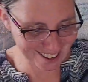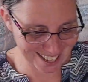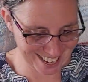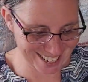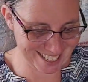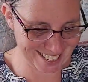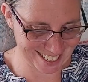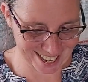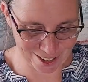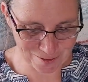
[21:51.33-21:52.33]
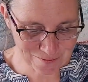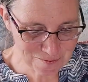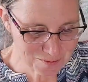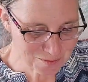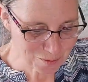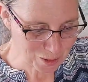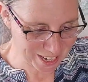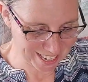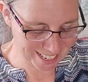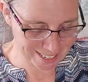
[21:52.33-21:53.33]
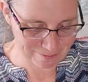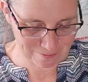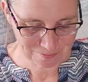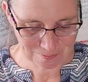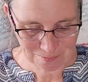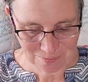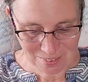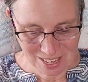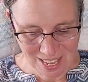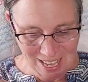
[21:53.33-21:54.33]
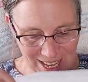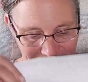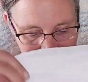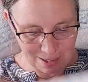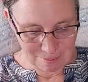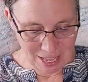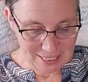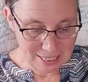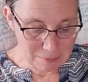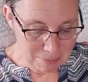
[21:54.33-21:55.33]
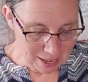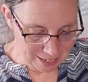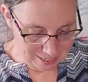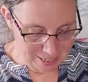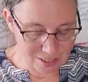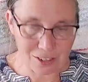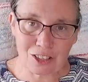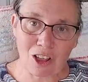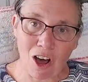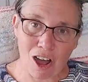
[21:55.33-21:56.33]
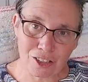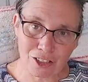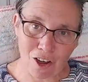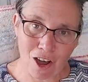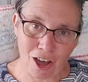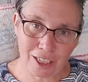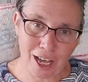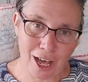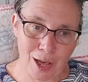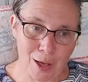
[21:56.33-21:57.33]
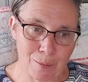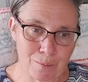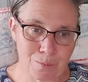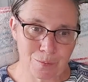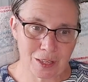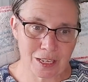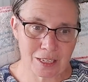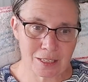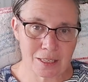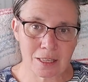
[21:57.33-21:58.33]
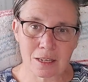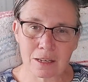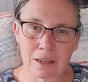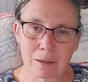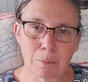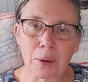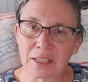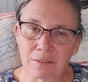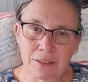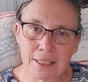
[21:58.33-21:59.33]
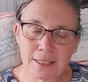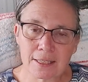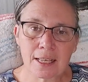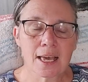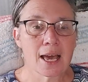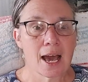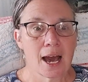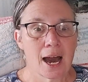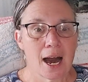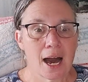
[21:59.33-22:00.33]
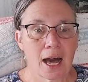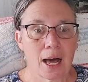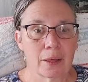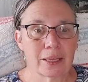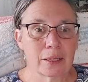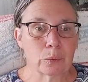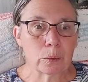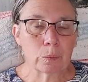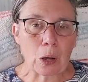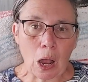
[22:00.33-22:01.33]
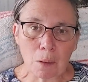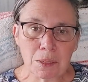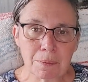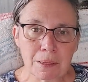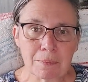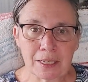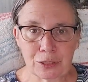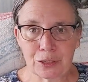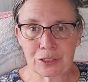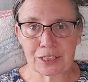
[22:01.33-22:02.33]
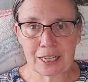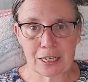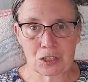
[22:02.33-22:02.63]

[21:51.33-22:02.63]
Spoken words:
on 18 count white Ada. I did buy another long dog. It's the Pointed Fifths. It will probably be my New Year's Day